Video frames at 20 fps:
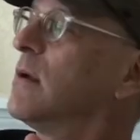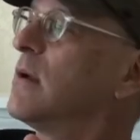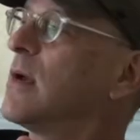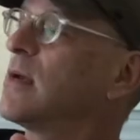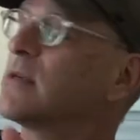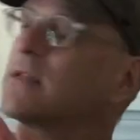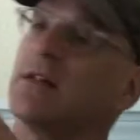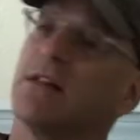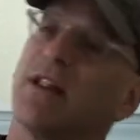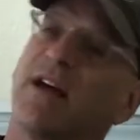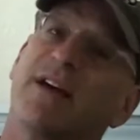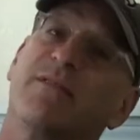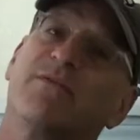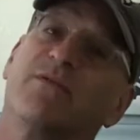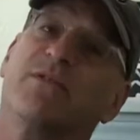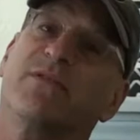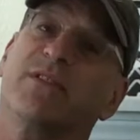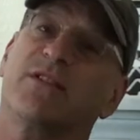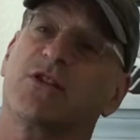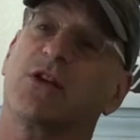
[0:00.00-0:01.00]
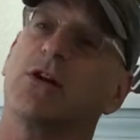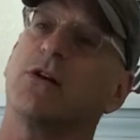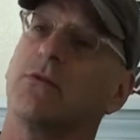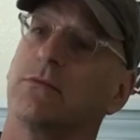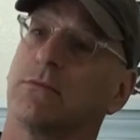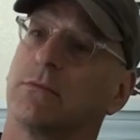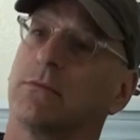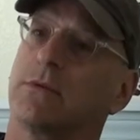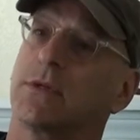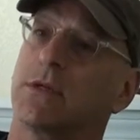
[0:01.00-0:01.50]
as a life of its
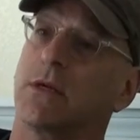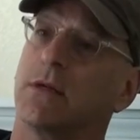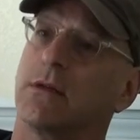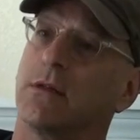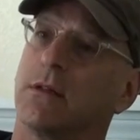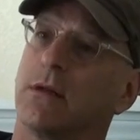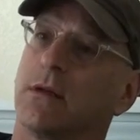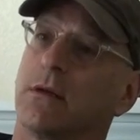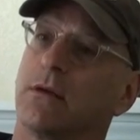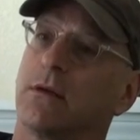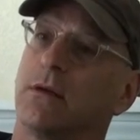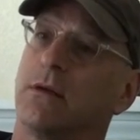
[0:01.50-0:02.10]
own, suddenly.